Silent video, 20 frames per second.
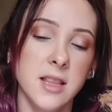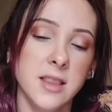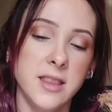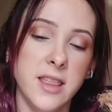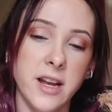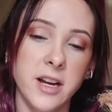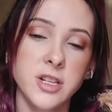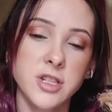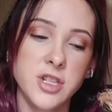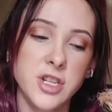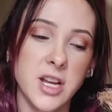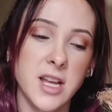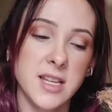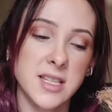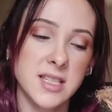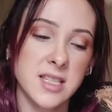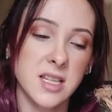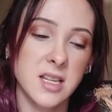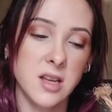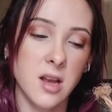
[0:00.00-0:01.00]
They're
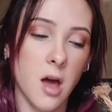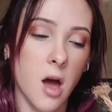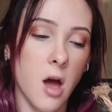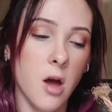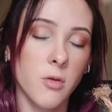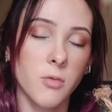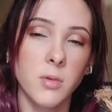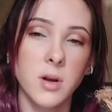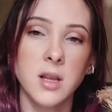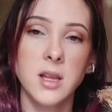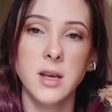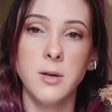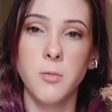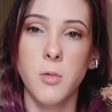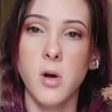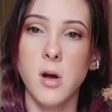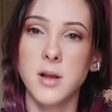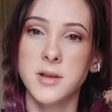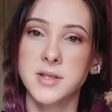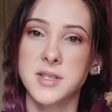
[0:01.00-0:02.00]
just not really
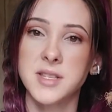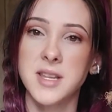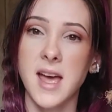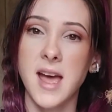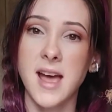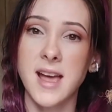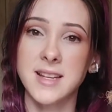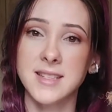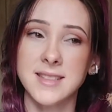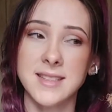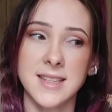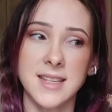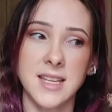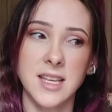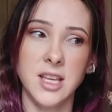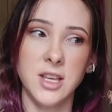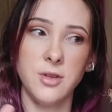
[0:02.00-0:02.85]
ones that